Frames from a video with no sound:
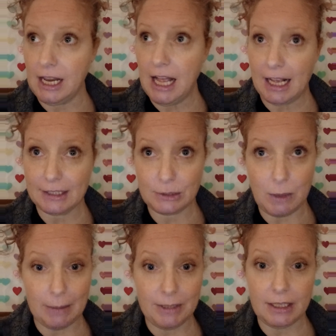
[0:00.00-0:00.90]
I
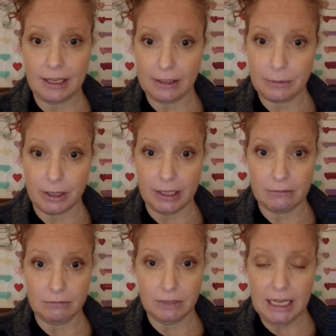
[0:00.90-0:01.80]
swiped it. Guess what?
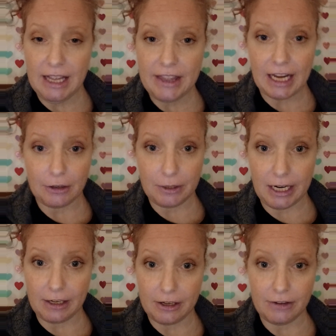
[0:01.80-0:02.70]
That
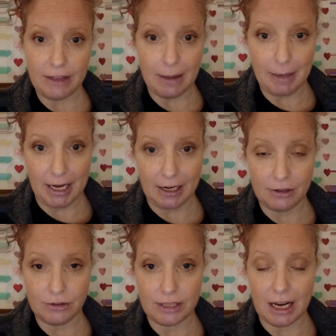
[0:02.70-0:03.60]
creator, that
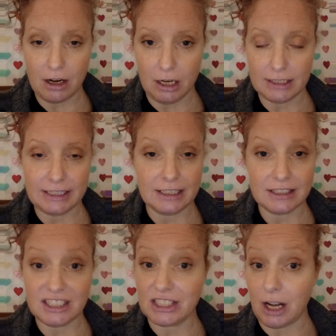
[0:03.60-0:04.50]
page, that content
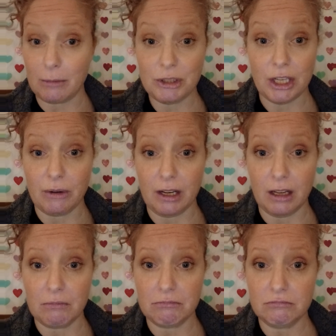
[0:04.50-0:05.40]
stopped showing
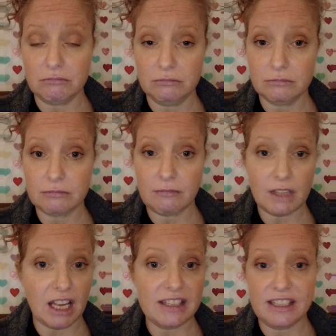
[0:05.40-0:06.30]
up.
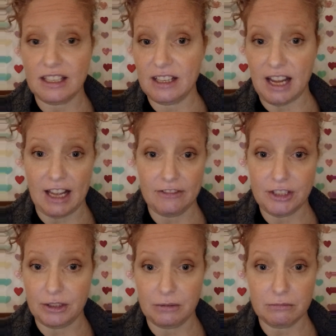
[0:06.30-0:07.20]
I didn't have
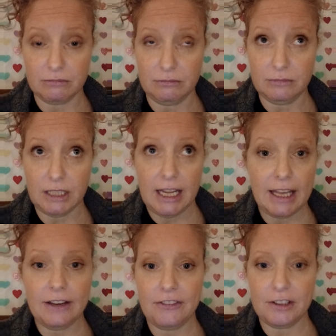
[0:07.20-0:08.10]
to. And
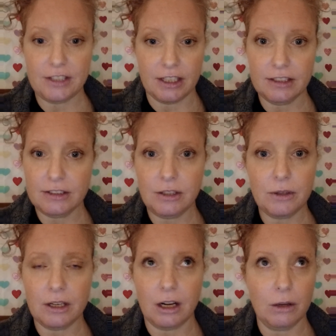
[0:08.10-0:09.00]
if it does, you
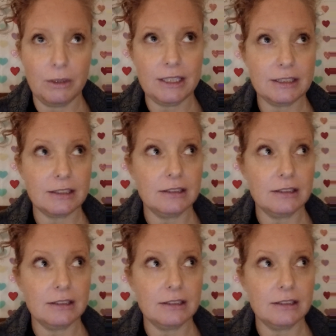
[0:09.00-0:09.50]
can always